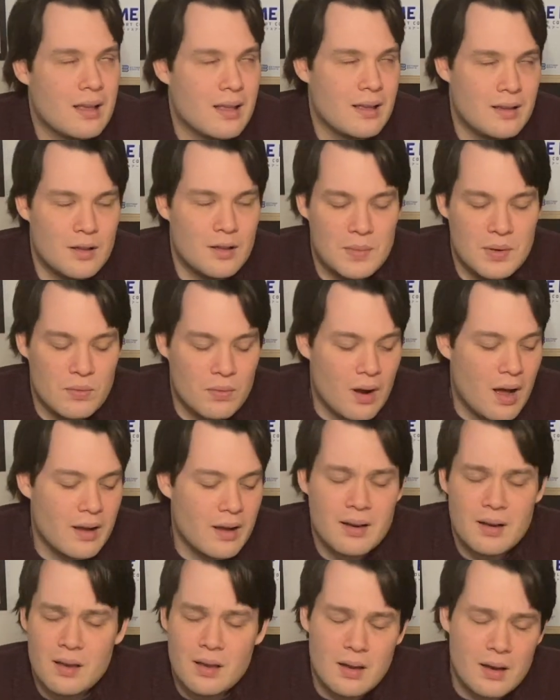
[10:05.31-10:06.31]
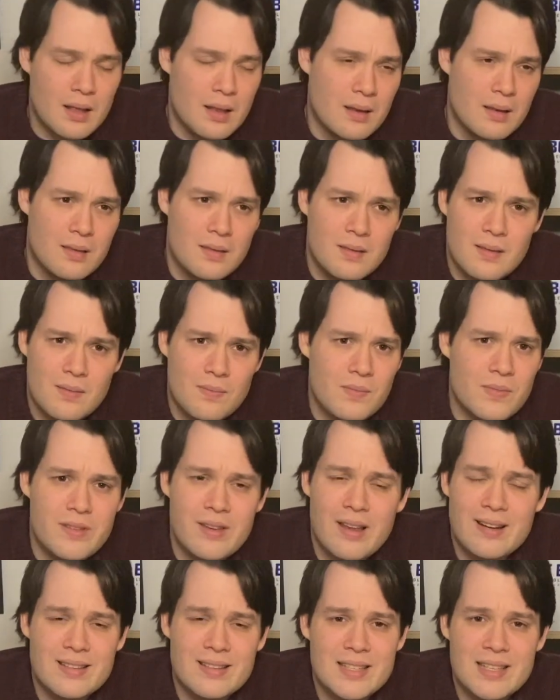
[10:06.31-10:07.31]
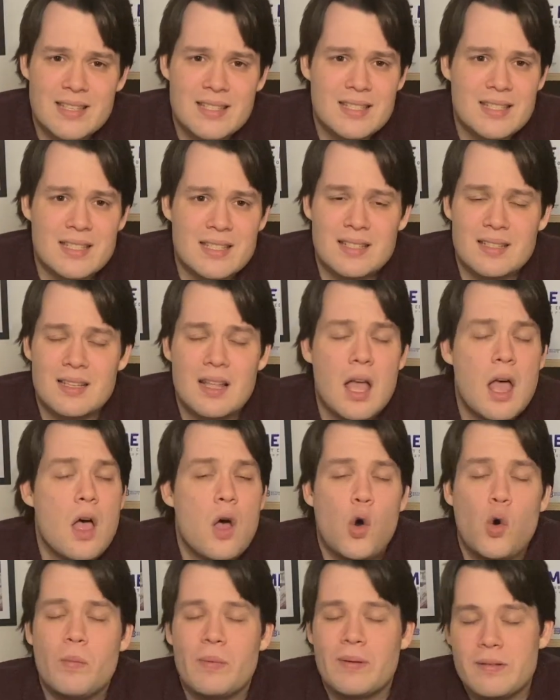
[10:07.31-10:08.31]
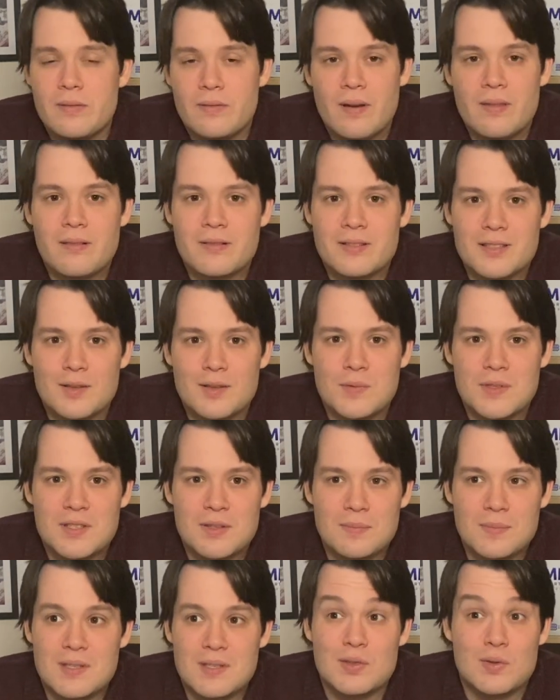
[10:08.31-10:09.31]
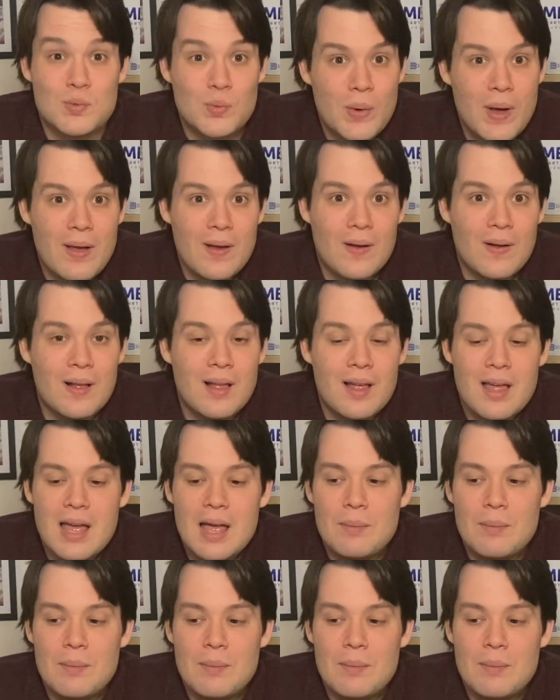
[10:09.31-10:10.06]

I could be wrong, and Genesis and a whole bunch of other systems as well.